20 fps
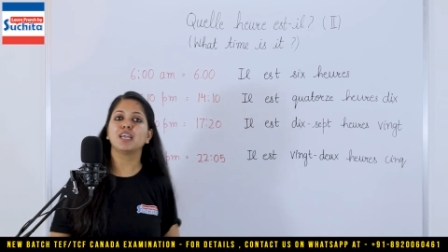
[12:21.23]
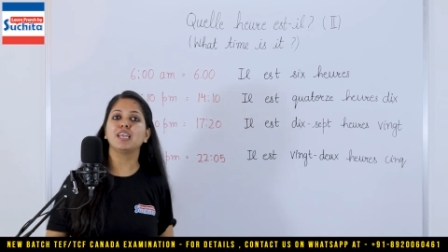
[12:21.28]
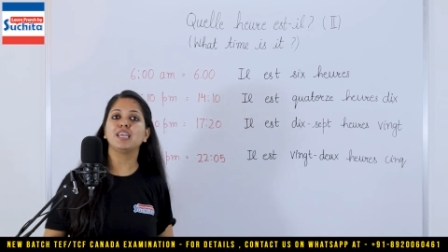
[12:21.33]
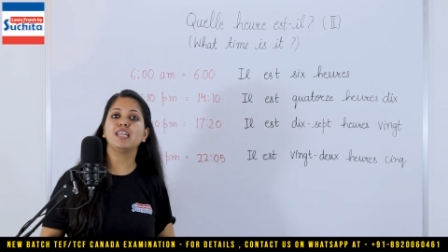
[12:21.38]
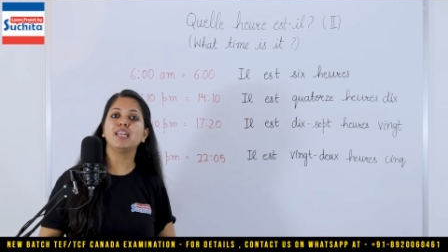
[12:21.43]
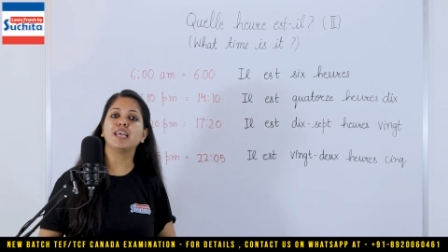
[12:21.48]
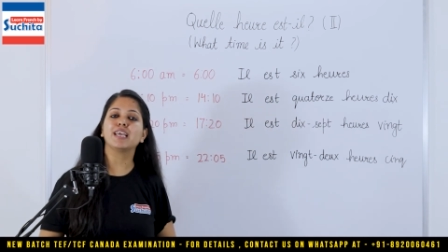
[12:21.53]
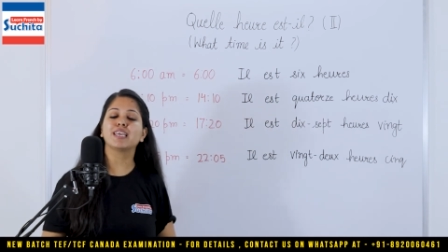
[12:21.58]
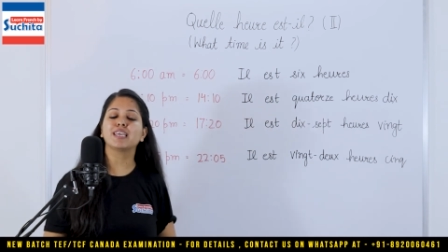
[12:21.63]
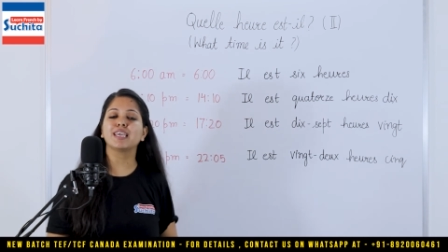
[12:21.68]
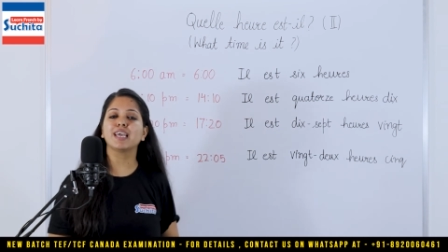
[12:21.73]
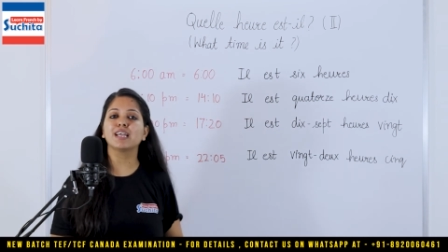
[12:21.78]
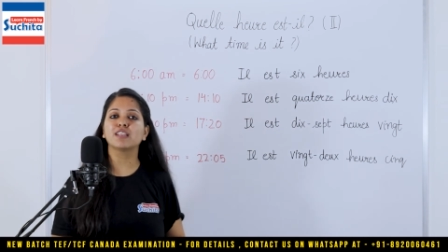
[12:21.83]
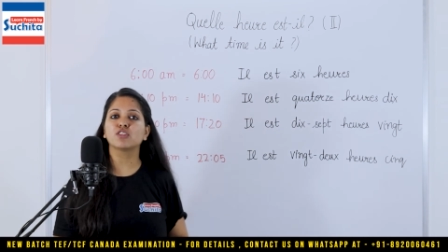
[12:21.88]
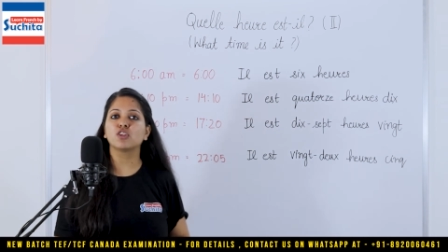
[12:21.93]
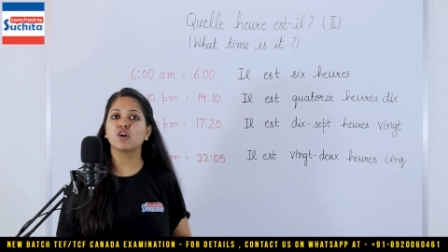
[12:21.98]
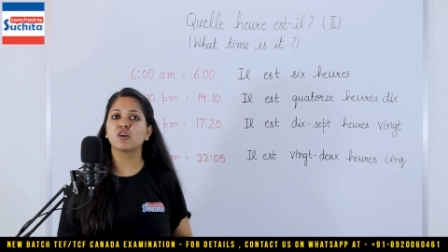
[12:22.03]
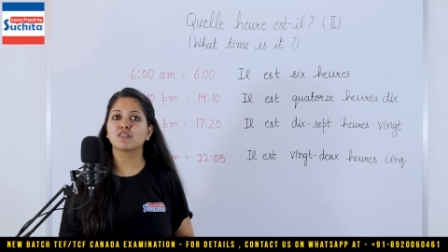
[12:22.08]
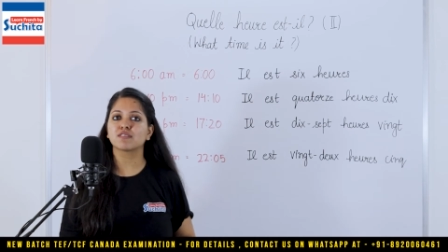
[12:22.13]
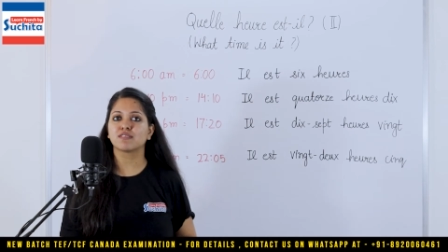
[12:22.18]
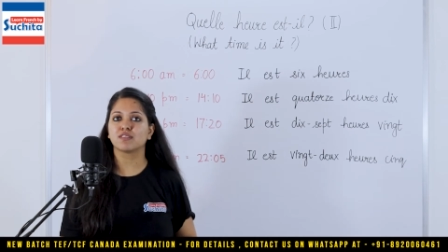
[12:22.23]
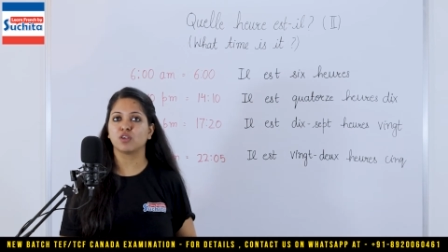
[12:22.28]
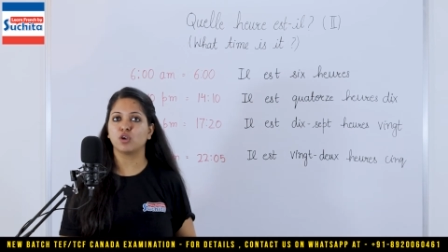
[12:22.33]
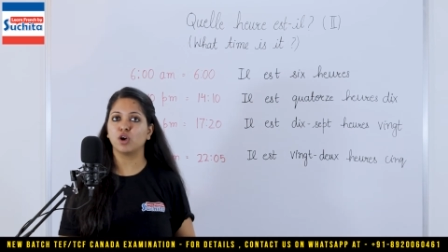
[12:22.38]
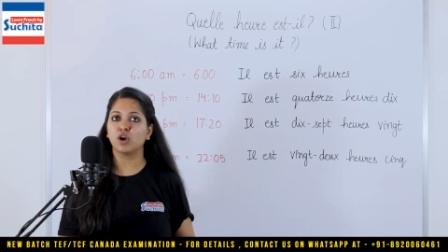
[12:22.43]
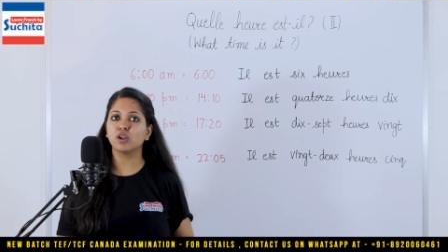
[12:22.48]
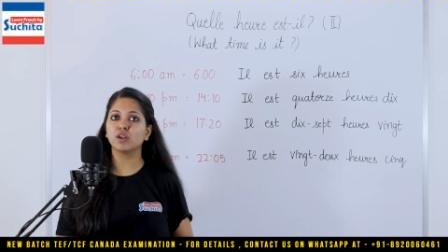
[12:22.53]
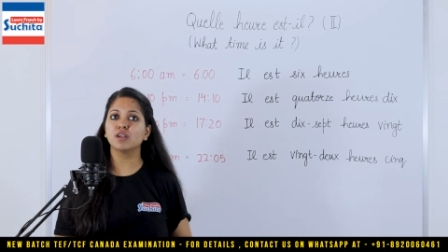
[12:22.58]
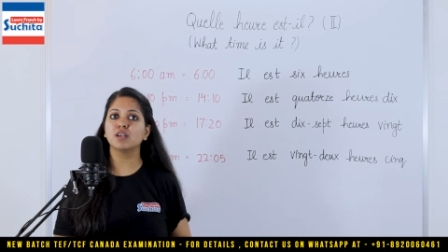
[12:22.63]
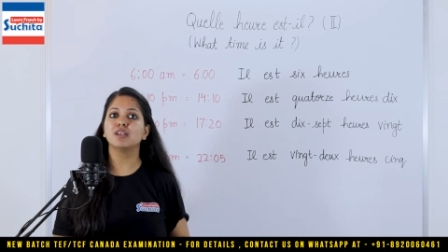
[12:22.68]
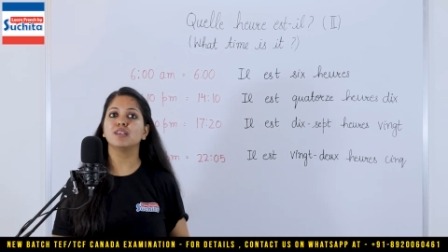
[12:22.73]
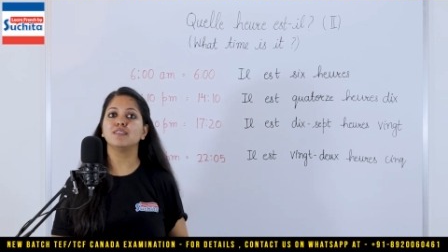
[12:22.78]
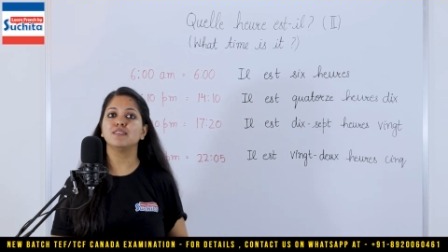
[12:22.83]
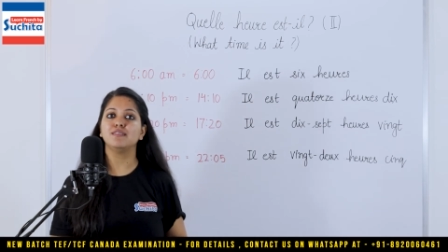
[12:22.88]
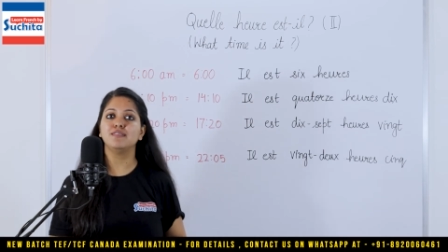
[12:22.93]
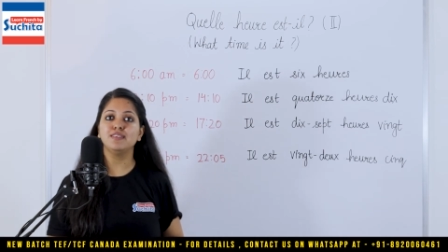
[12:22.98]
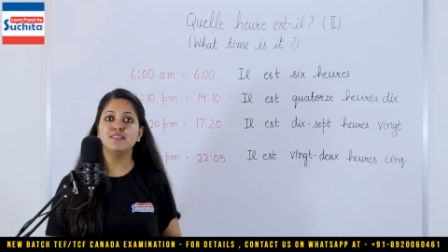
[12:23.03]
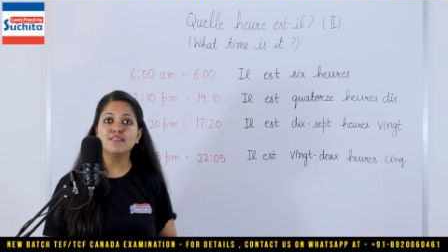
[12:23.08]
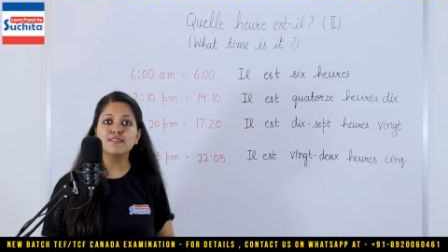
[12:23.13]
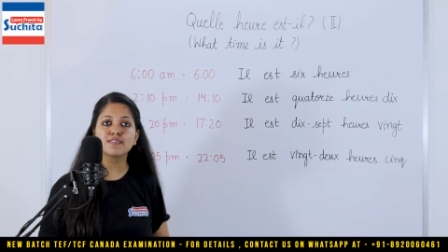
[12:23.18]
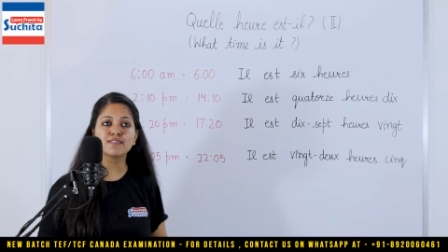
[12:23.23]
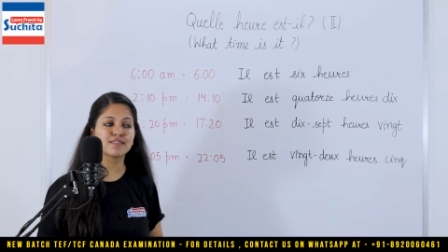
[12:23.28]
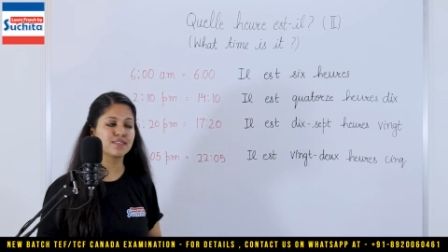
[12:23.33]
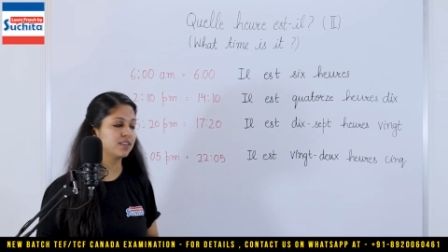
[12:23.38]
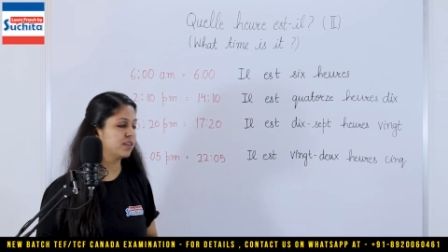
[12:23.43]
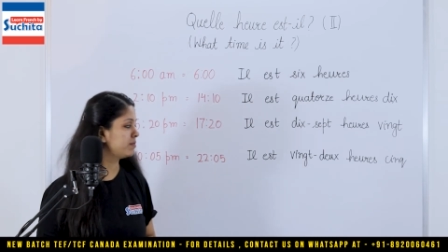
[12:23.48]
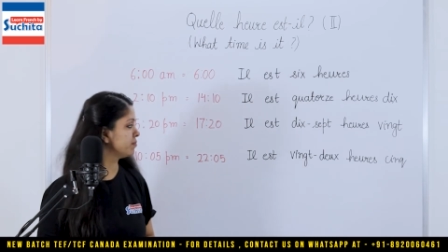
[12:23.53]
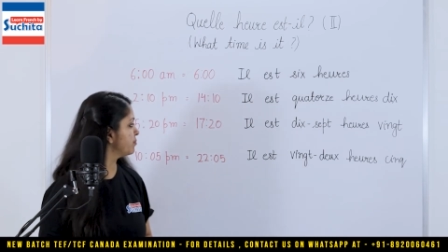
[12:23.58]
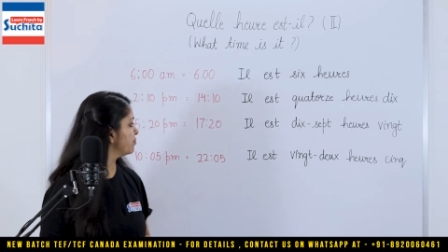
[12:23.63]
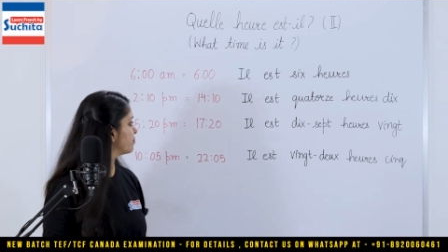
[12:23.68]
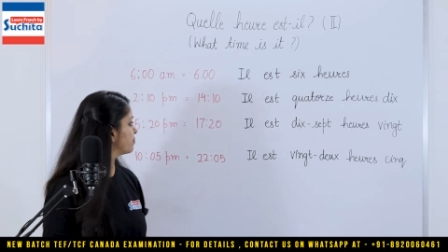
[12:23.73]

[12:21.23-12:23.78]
Il est 14h10.